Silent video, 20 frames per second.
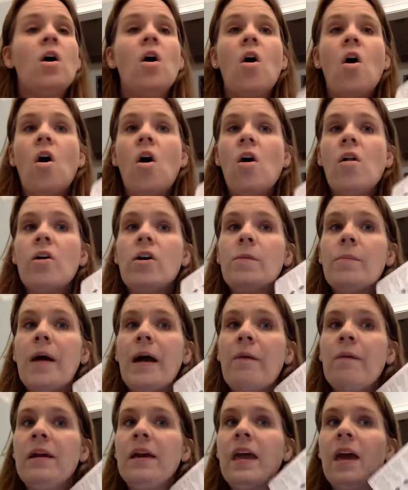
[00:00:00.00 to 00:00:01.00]
All our buy
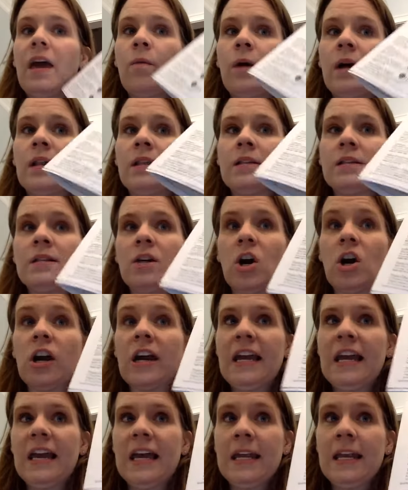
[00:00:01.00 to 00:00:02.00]
one, get ones are
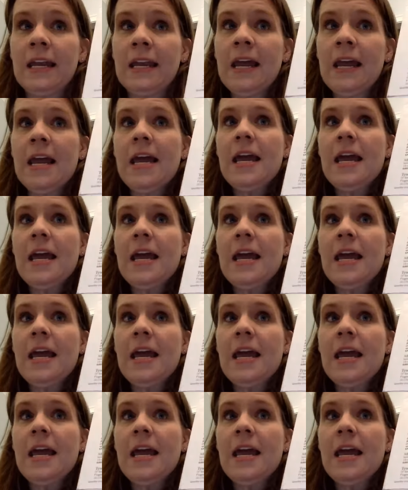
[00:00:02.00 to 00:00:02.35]
in.